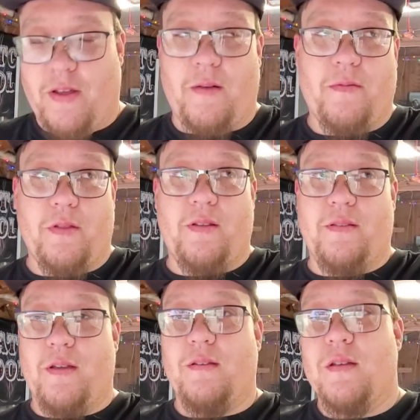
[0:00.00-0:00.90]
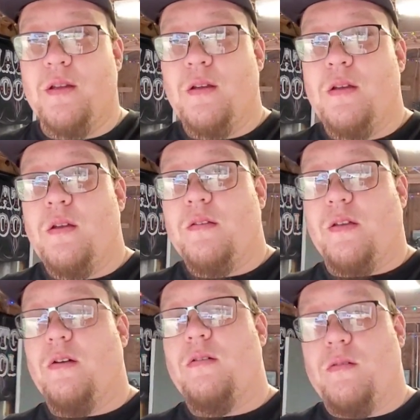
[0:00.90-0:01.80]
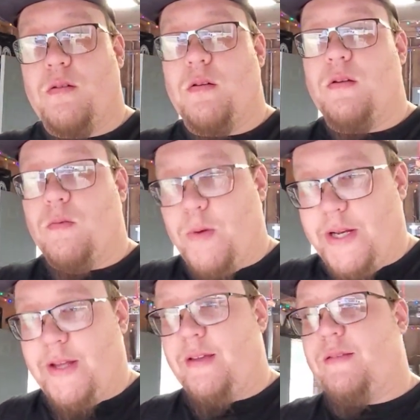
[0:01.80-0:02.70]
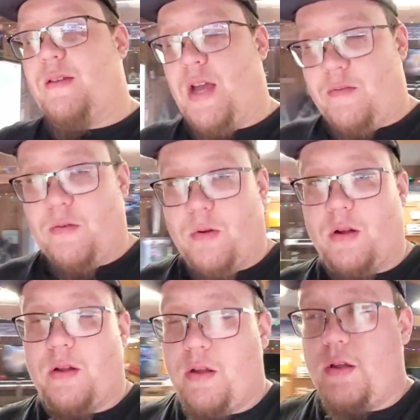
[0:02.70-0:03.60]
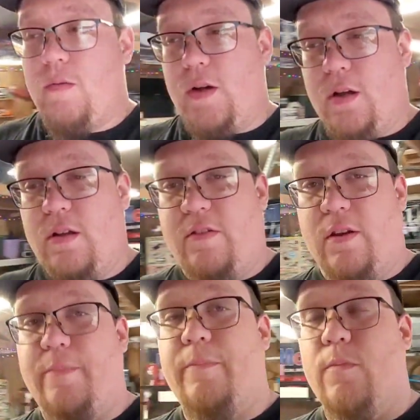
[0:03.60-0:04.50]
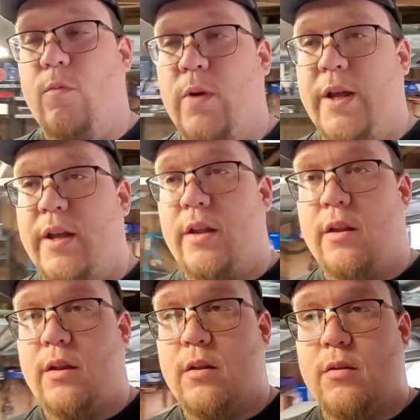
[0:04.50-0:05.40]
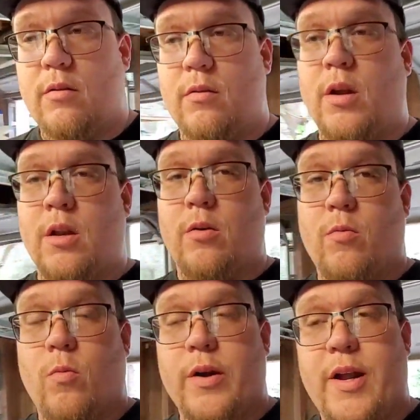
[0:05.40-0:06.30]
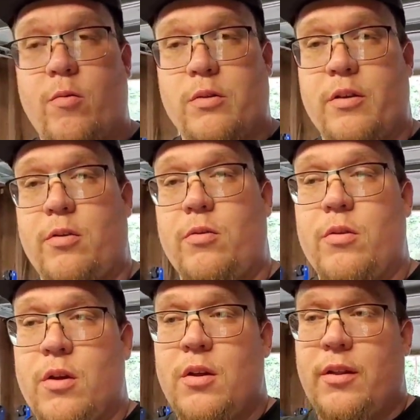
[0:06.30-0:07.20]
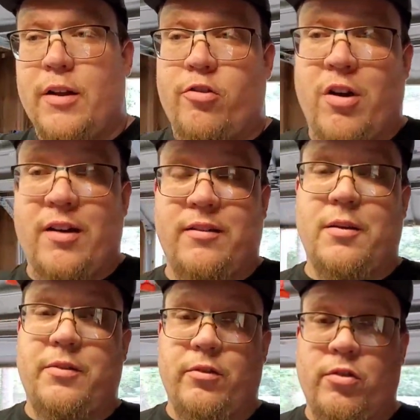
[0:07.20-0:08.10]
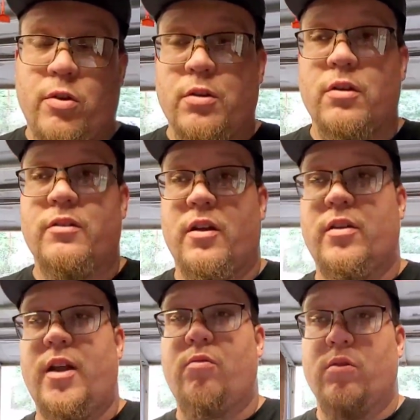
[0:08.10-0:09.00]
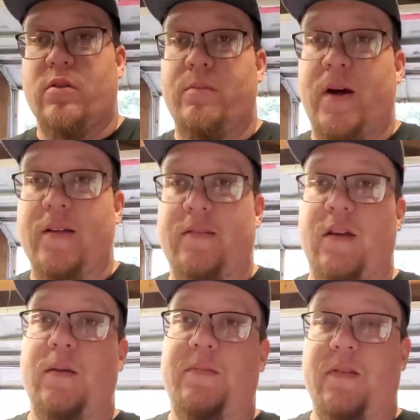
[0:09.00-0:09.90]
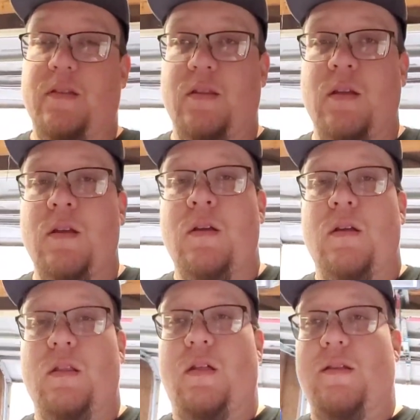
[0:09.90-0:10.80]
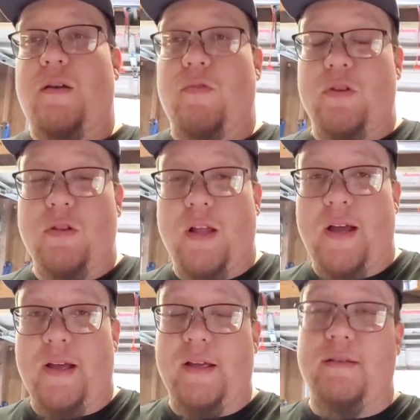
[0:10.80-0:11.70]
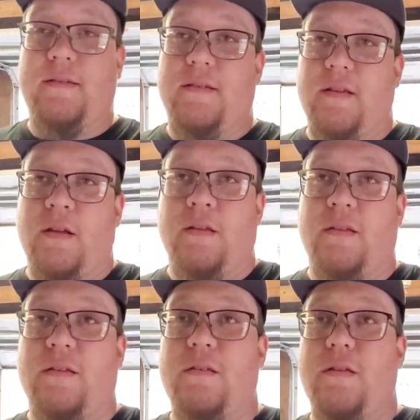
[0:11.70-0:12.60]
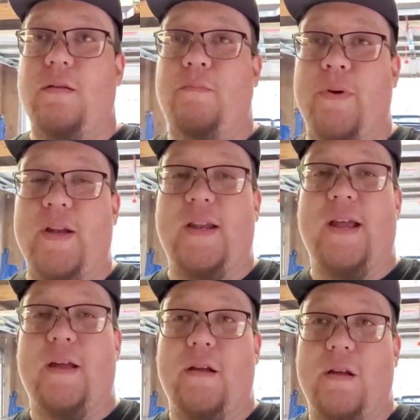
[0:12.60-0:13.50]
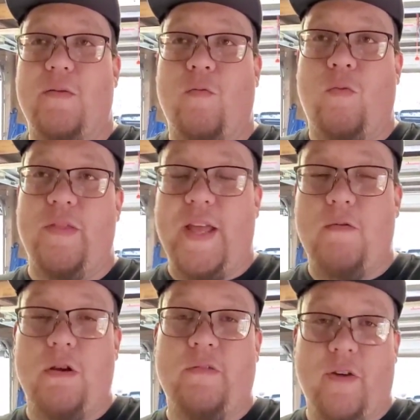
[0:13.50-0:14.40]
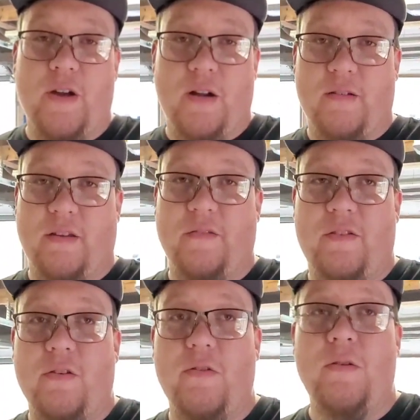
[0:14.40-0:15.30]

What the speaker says: have time for these things. So, weekdays after work, we go to the gym. We, one day we'll do like triceps and shoulders. The other day we'll do biceps, and the other day we'll do legs. But one thing we're devoting ourselves